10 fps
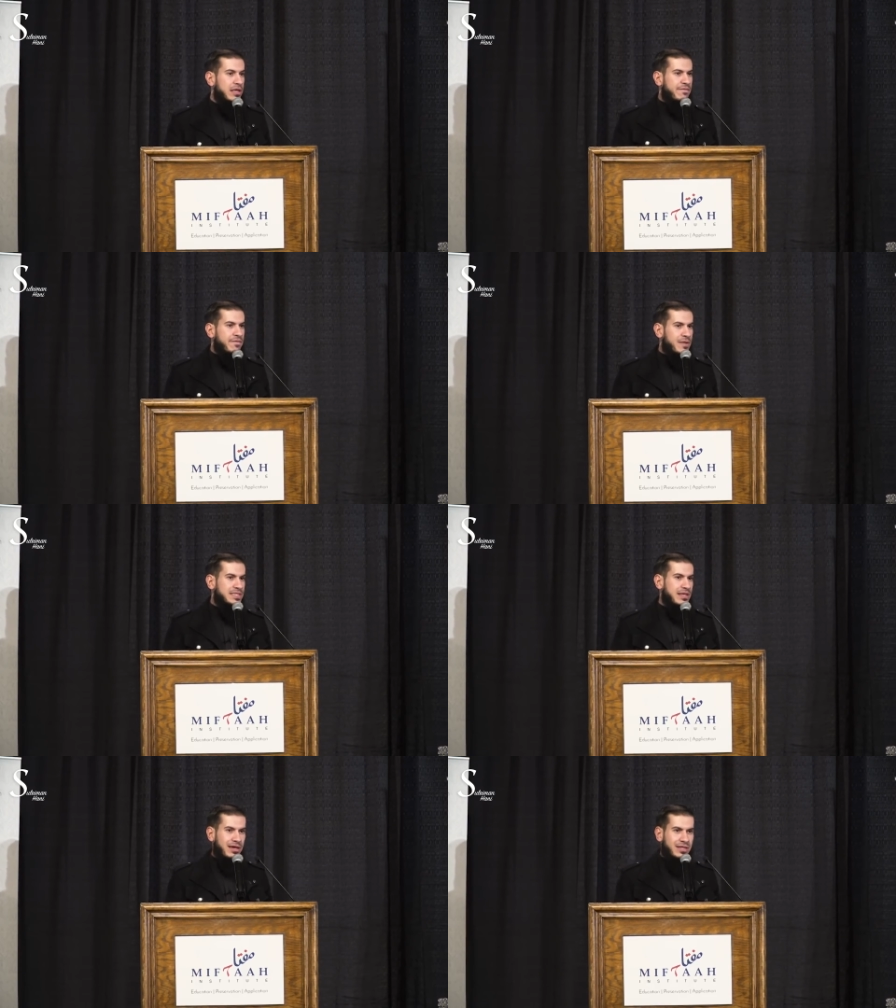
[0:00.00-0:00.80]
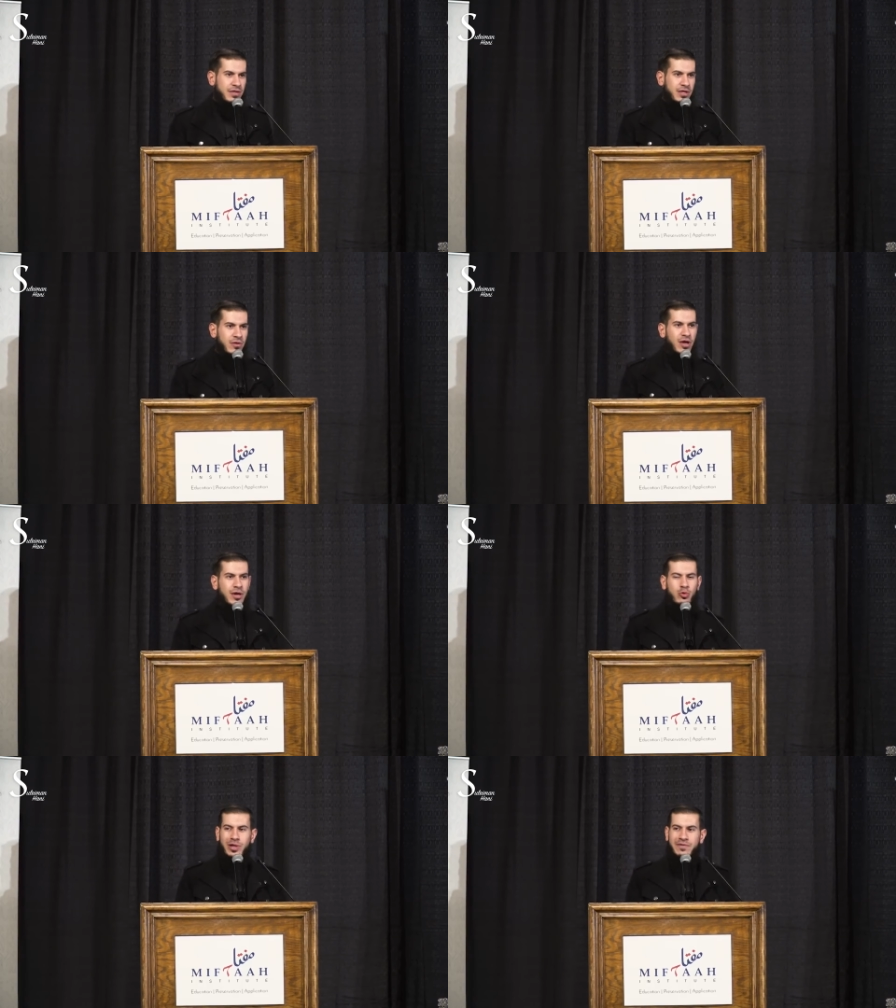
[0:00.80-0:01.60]
the famous hadith,
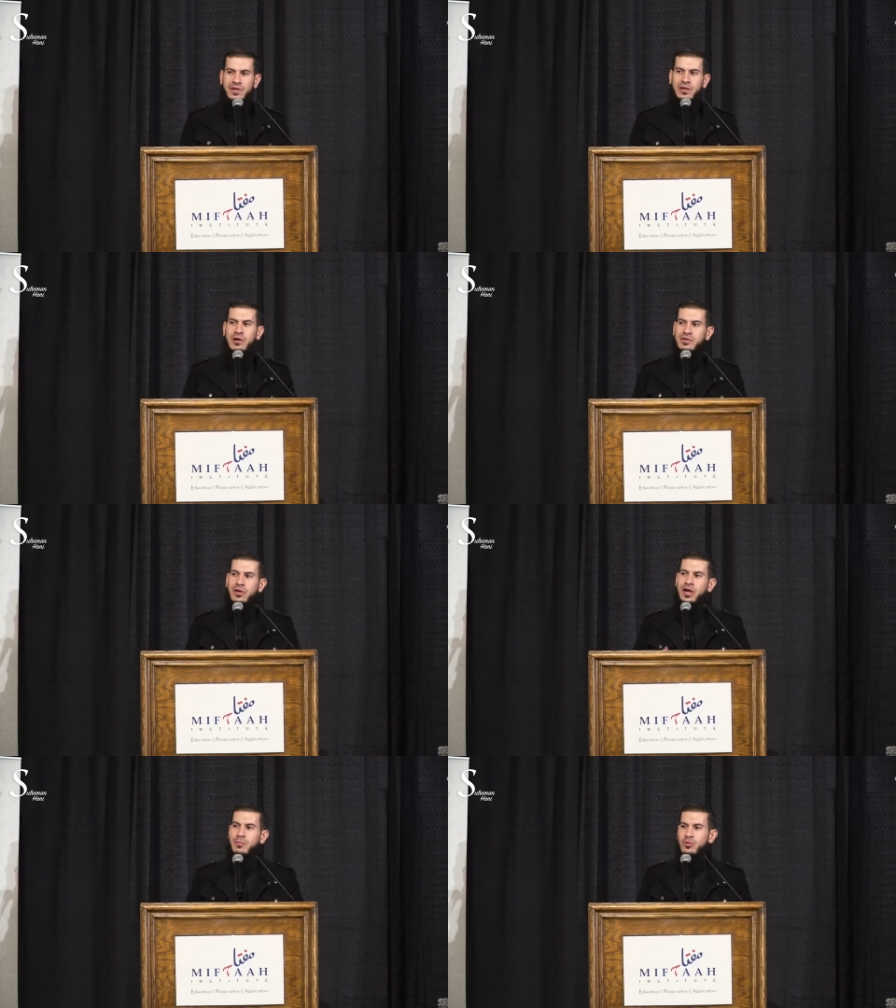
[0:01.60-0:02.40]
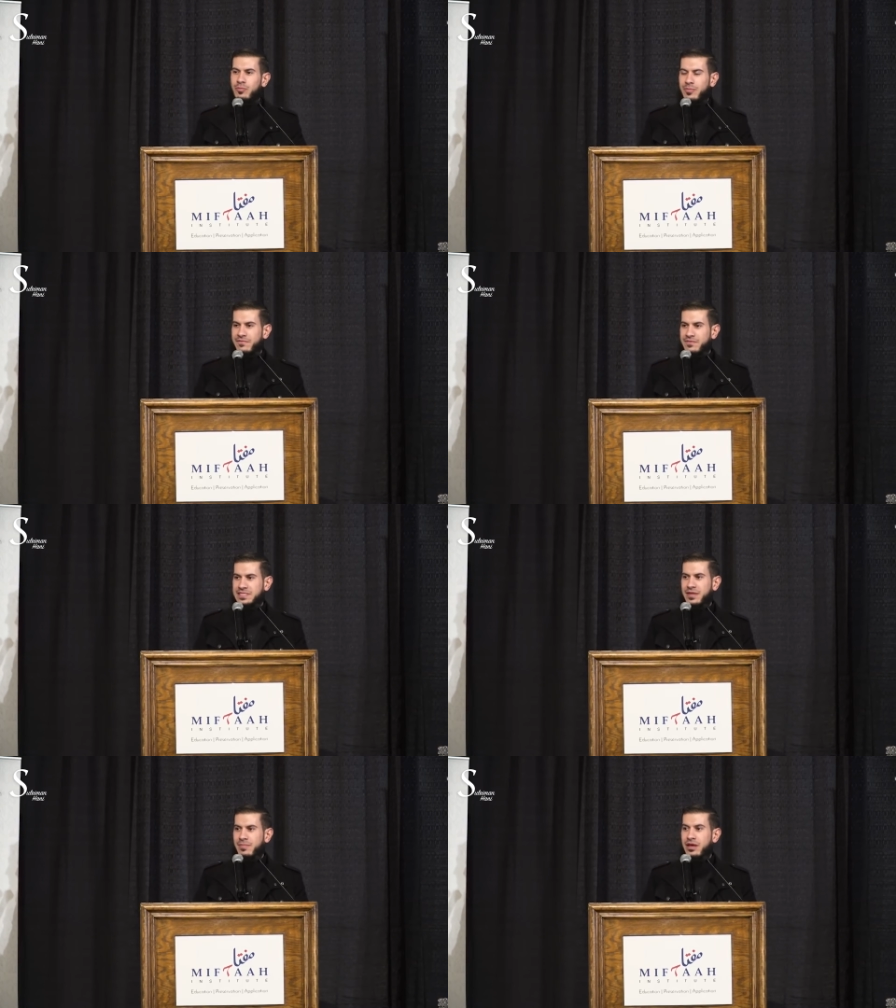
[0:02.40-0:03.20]
Irhamu man fil ard, yarhamukum man fis
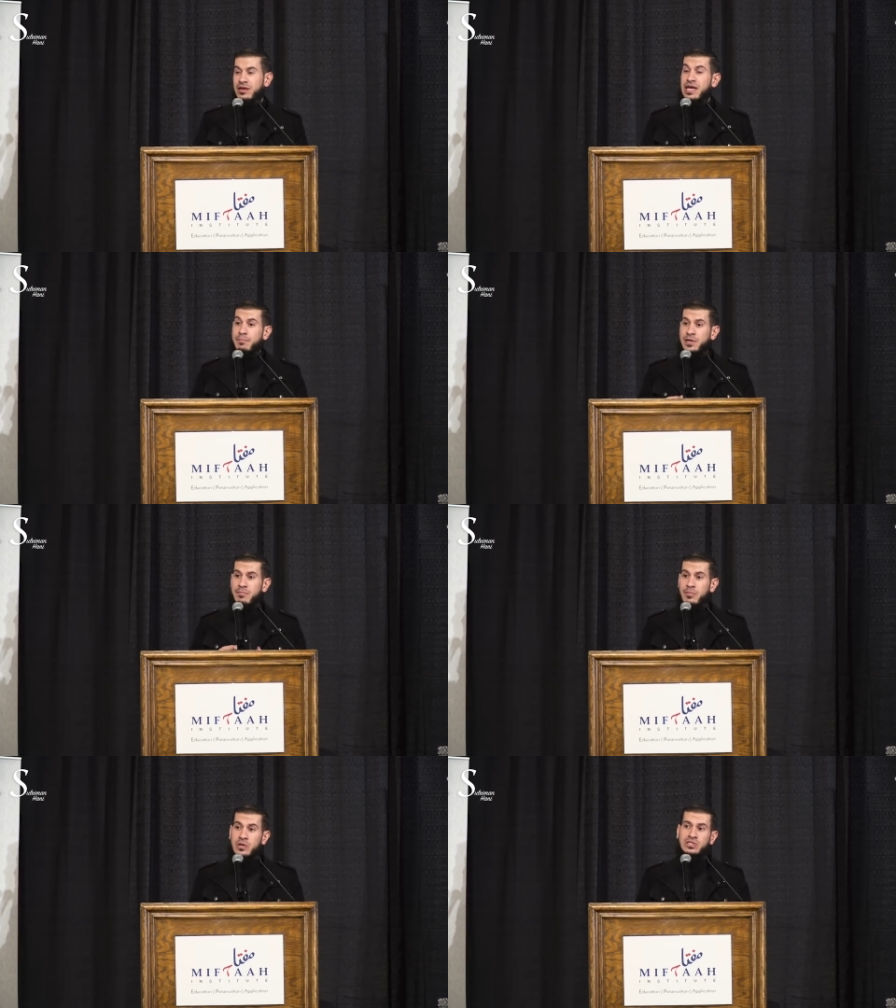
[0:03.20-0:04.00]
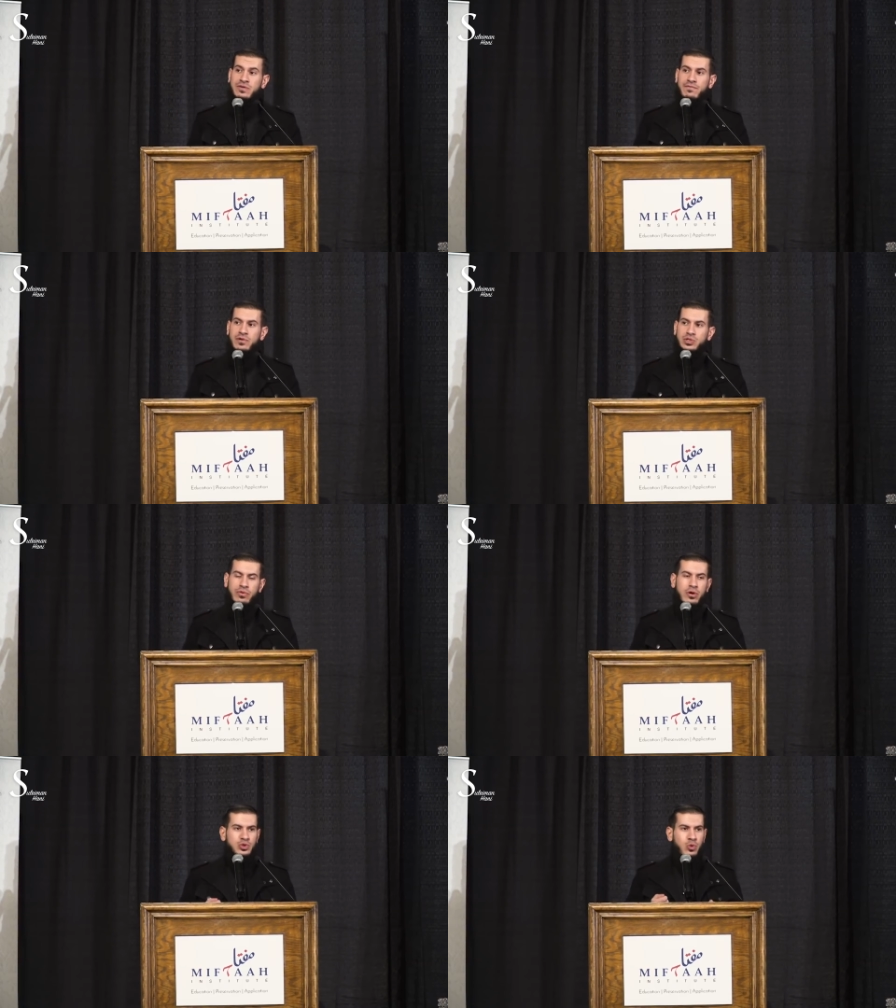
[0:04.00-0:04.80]
sama. Be merciful to
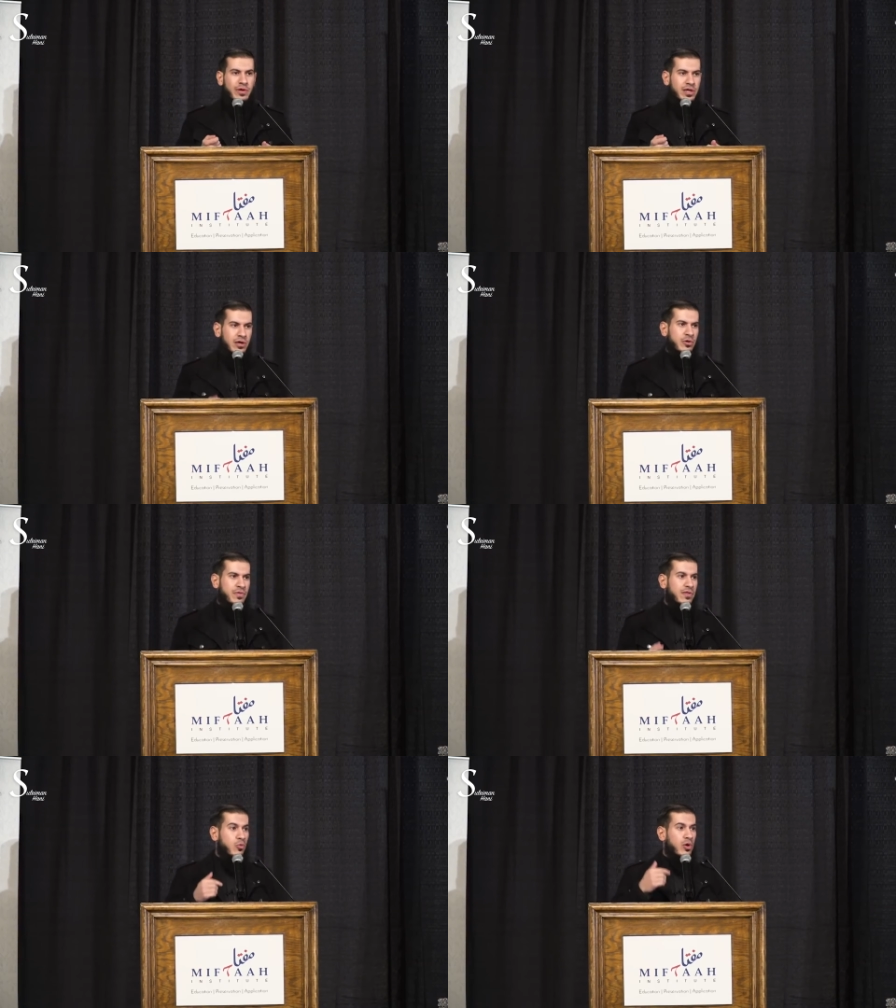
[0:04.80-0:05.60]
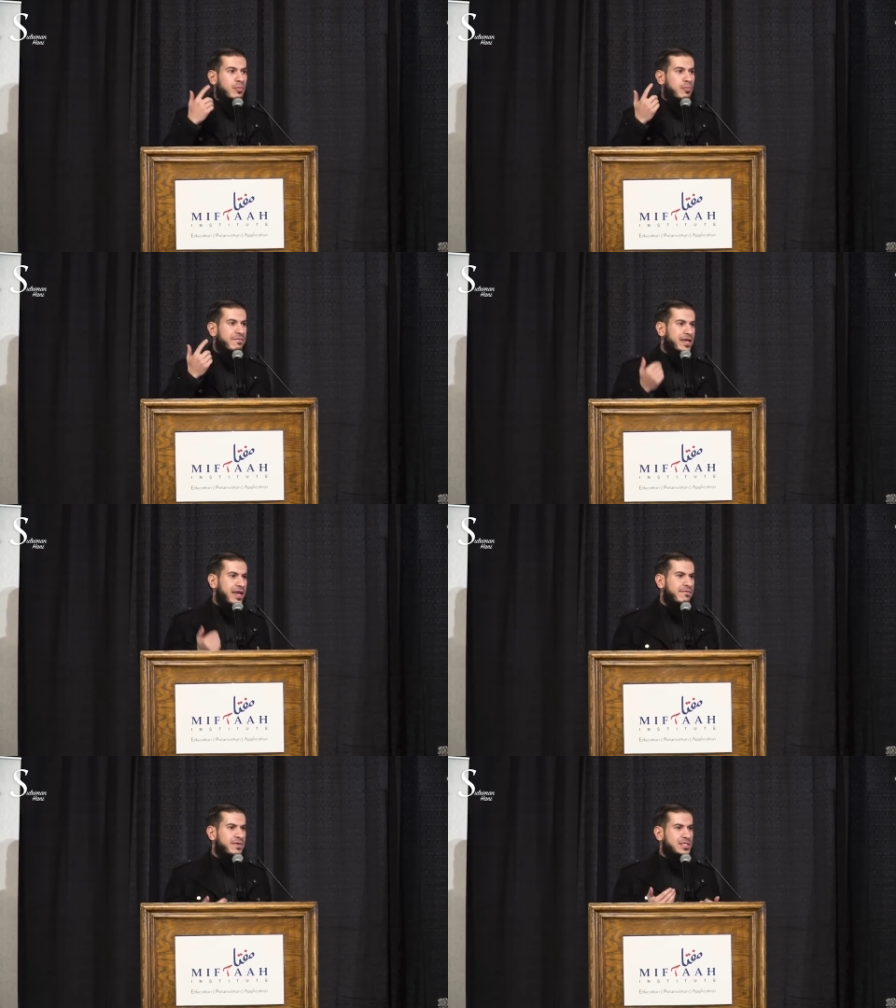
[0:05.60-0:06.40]
those who are on the earth, and the one above the
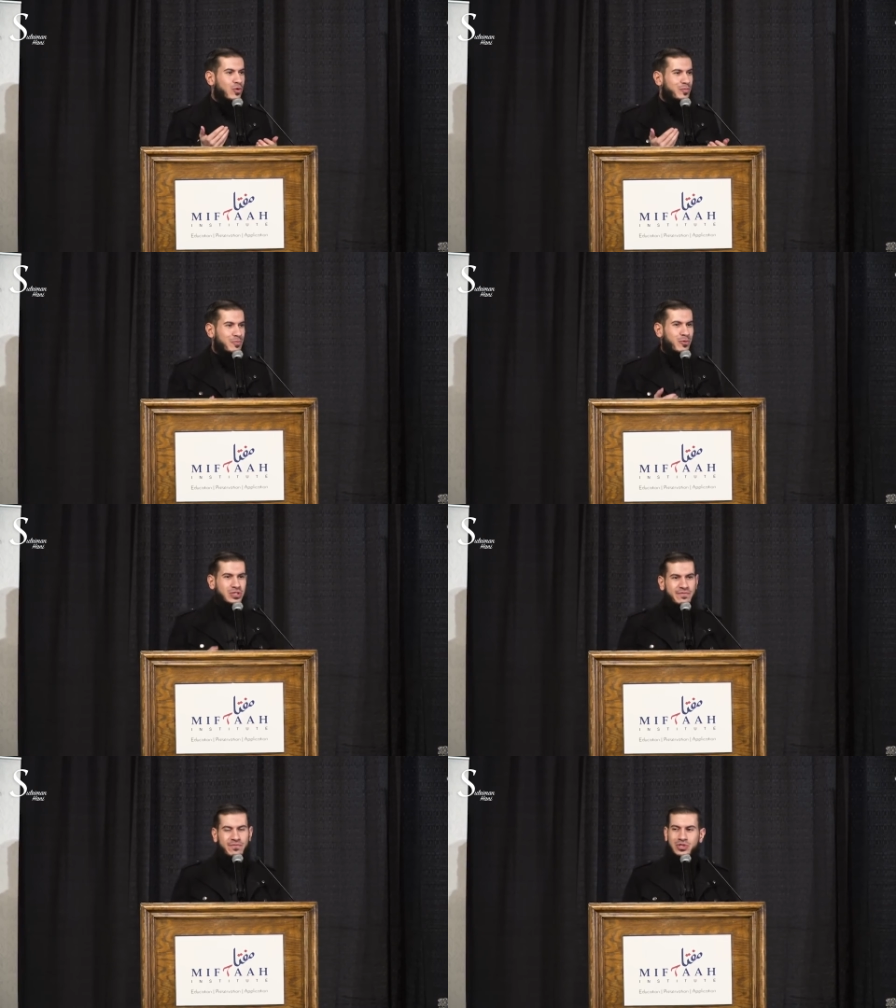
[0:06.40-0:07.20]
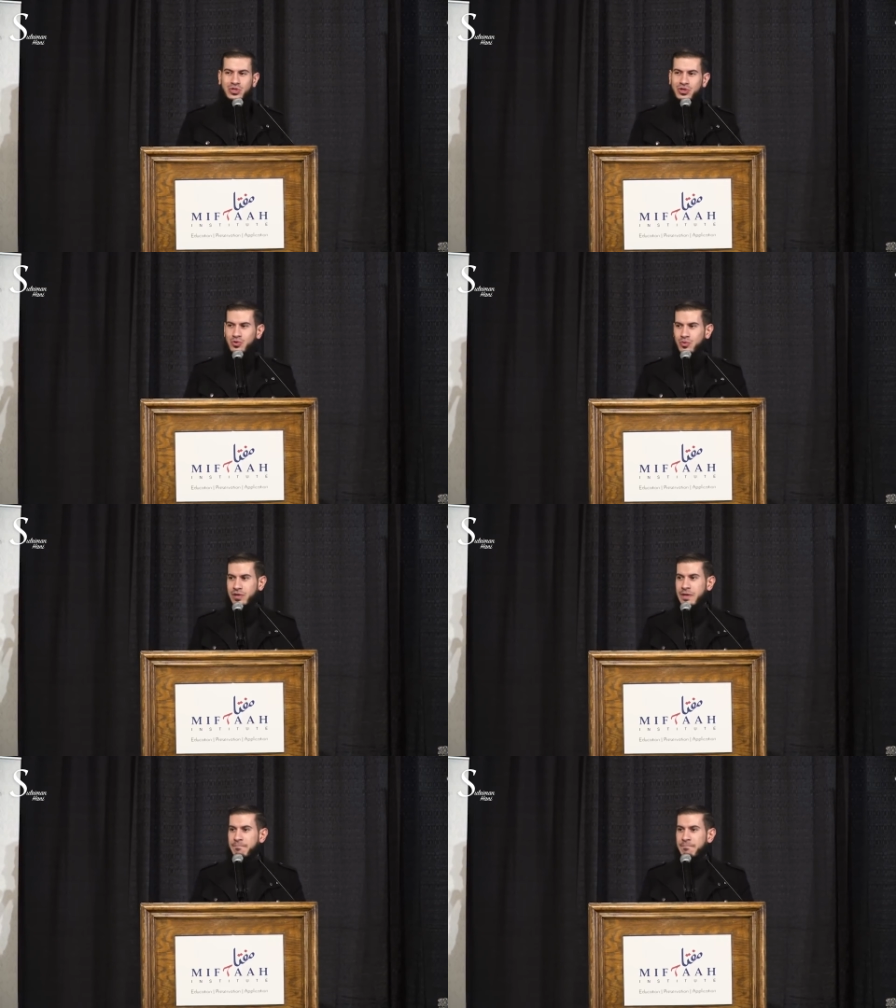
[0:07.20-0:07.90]
heavens will be merciful to you.